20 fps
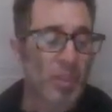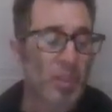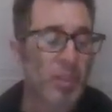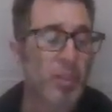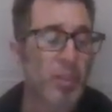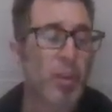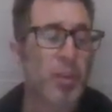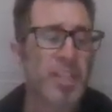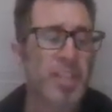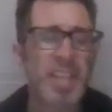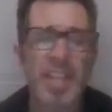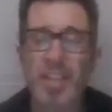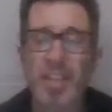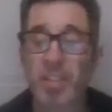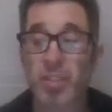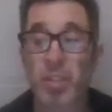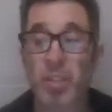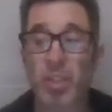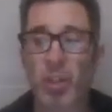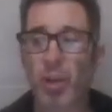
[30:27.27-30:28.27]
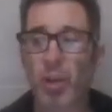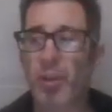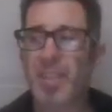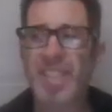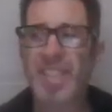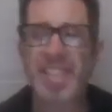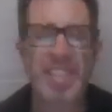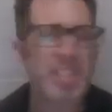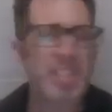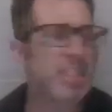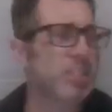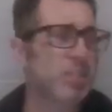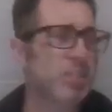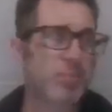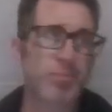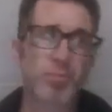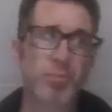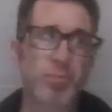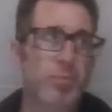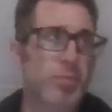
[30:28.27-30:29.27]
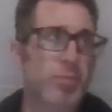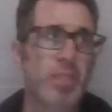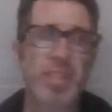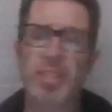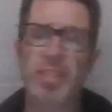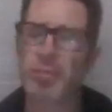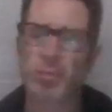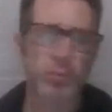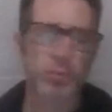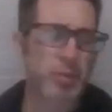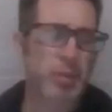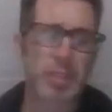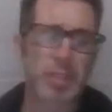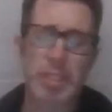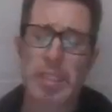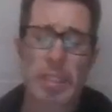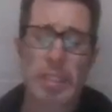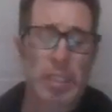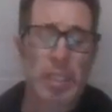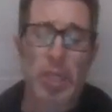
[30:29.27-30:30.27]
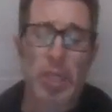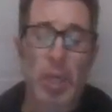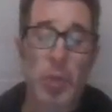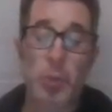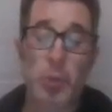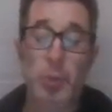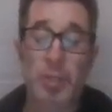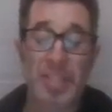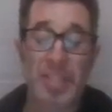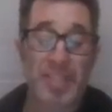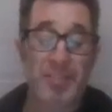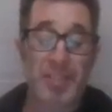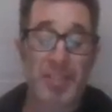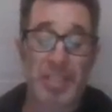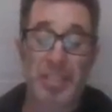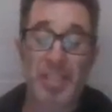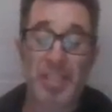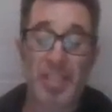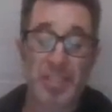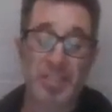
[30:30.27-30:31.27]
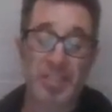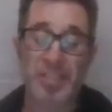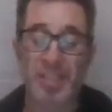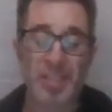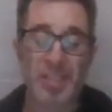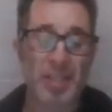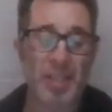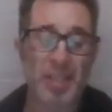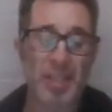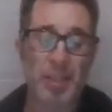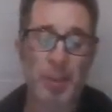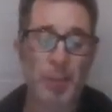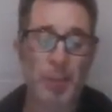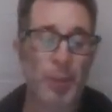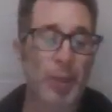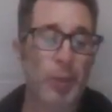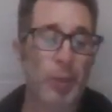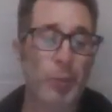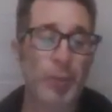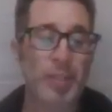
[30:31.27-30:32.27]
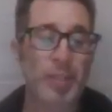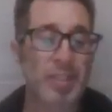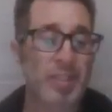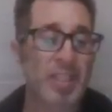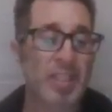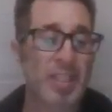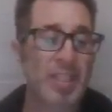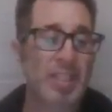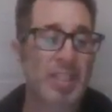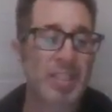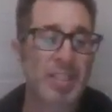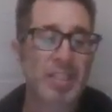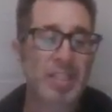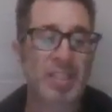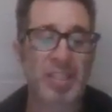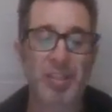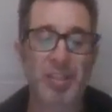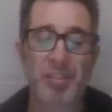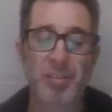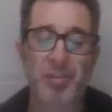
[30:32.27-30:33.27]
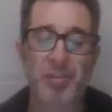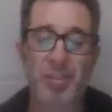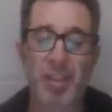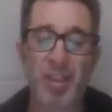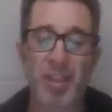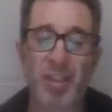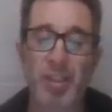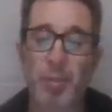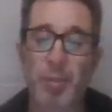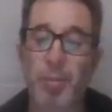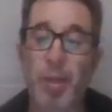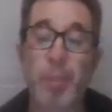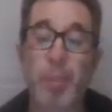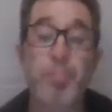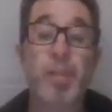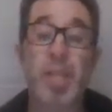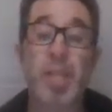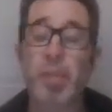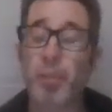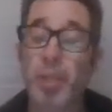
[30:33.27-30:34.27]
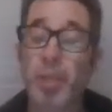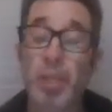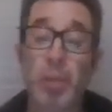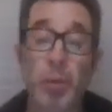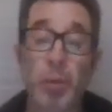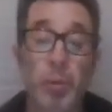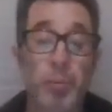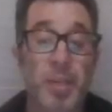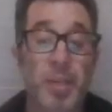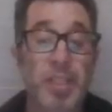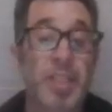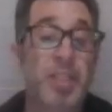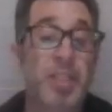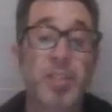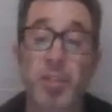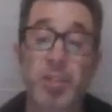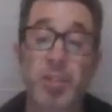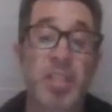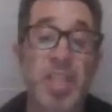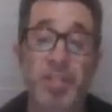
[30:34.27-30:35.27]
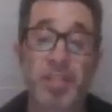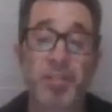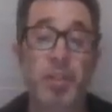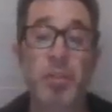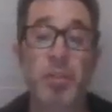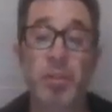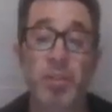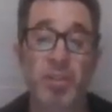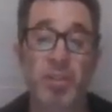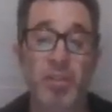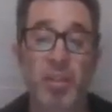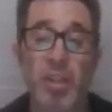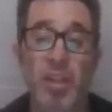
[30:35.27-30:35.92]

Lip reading: the RDAs? RDAs really, I wouldn't even touch that anymore. I wouldn't give a baby or my niece or nephew